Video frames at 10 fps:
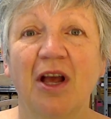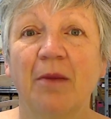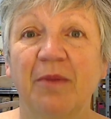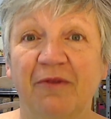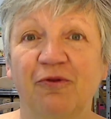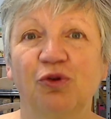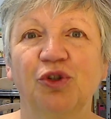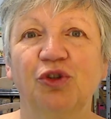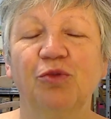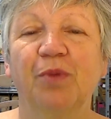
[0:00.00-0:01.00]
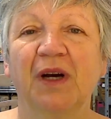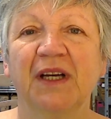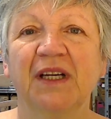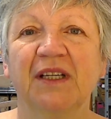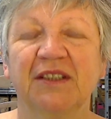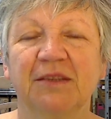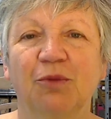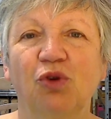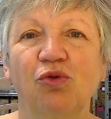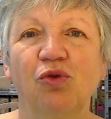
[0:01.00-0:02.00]
before you buy a
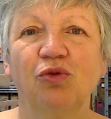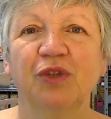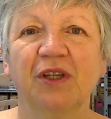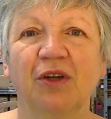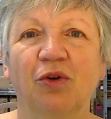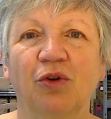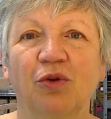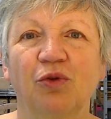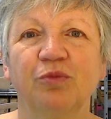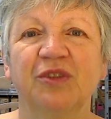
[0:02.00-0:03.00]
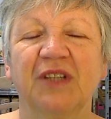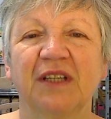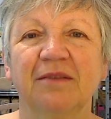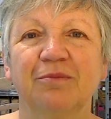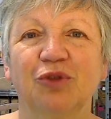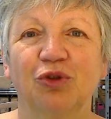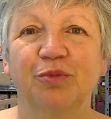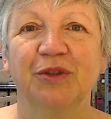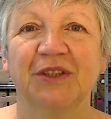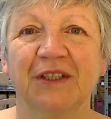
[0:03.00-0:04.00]
small holding or homesteading
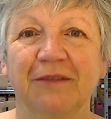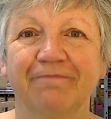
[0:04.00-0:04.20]
property.